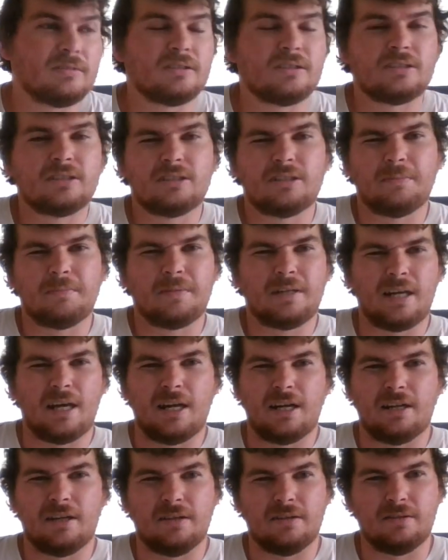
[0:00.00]
some
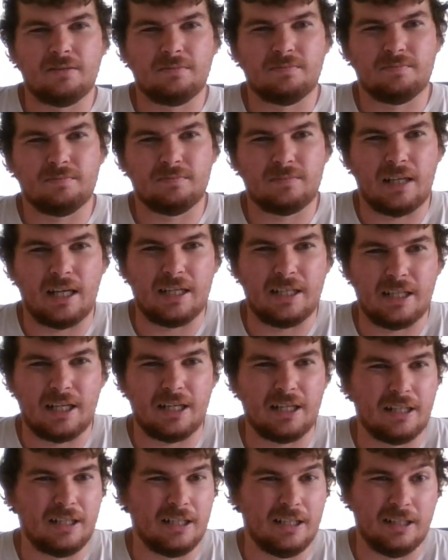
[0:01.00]
kind of
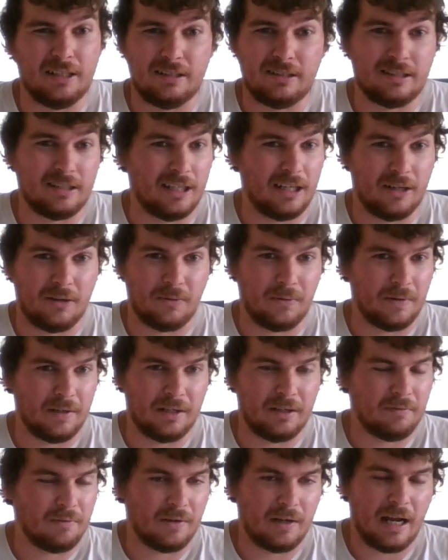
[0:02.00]
identity thing or
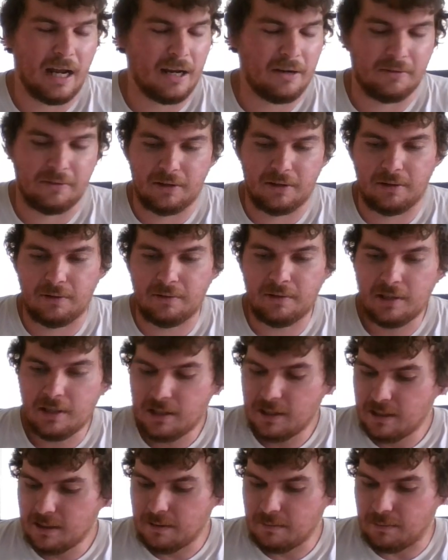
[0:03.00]
whatever, I know,
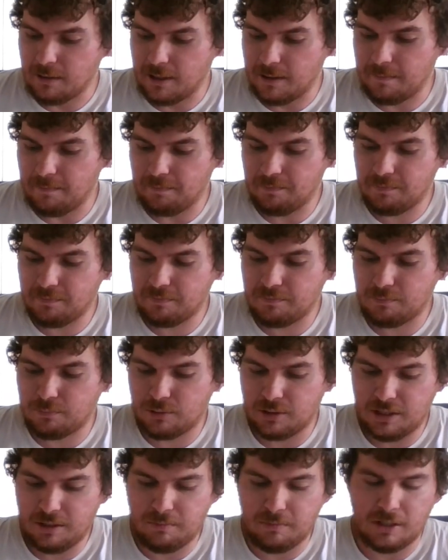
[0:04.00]
but
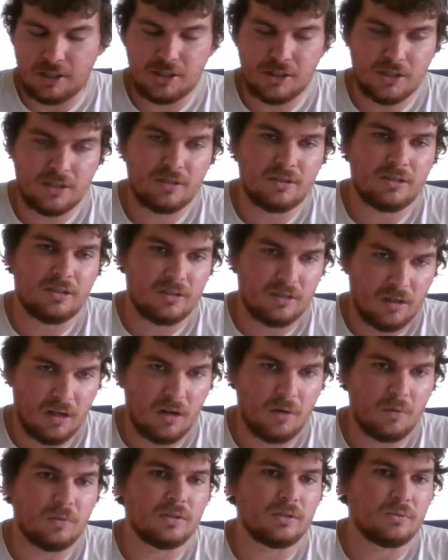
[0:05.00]
pretty much the
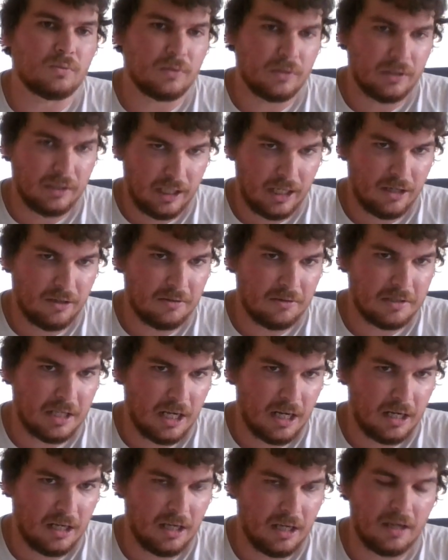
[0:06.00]
song was really
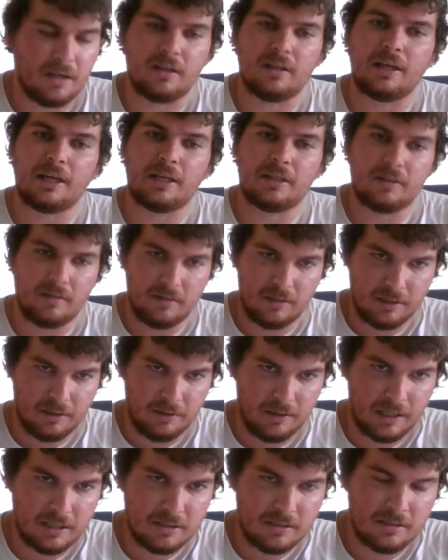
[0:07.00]
entertaining. I like the
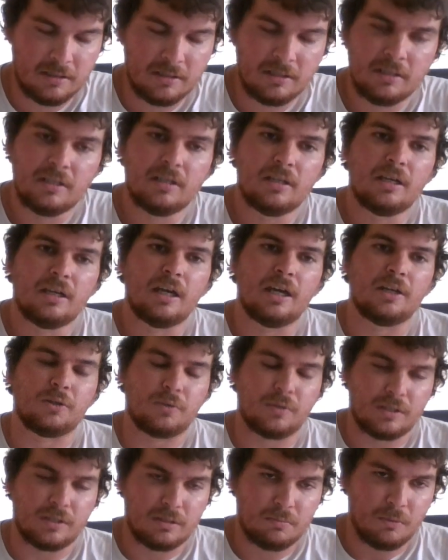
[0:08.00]
lyrics, and
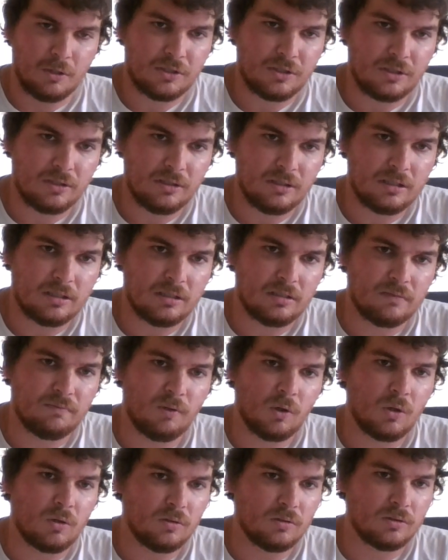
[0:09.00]
Chris Motionless's
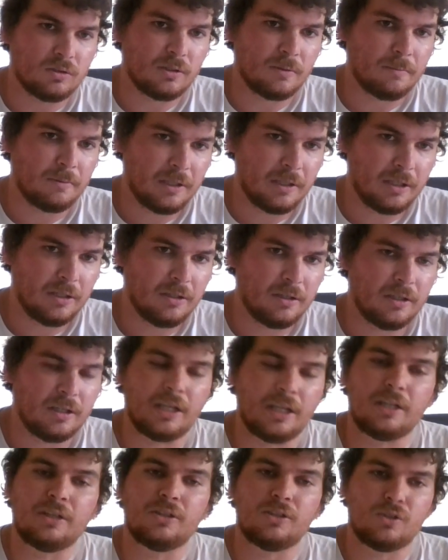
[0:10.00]
vocals are pretty good,
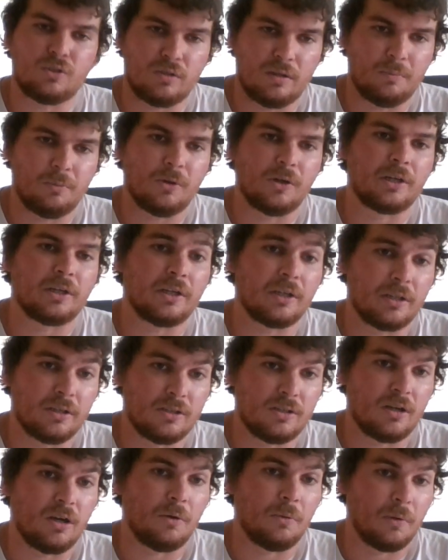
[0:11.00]
and the drum work and
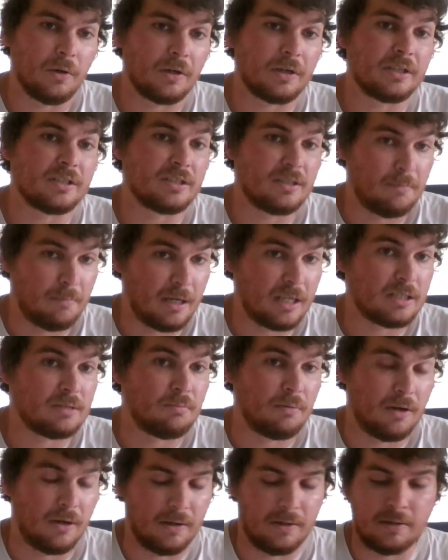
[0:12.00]
guitar work is the best
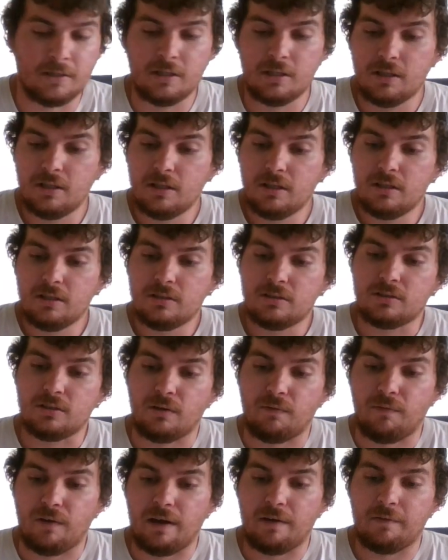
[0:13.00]
part,
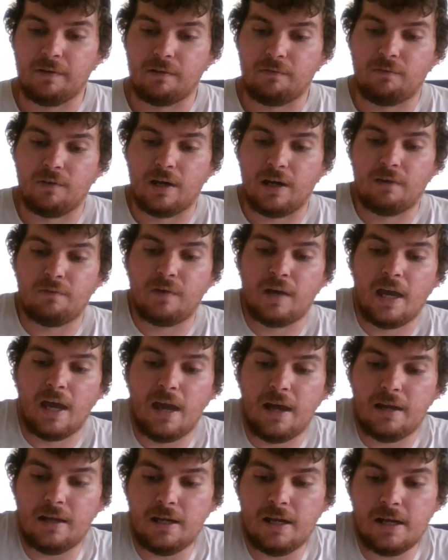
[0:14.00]
so 5 out of 5.
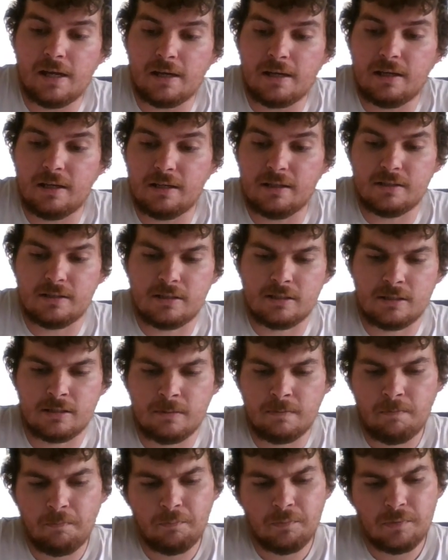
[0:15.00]
Headache is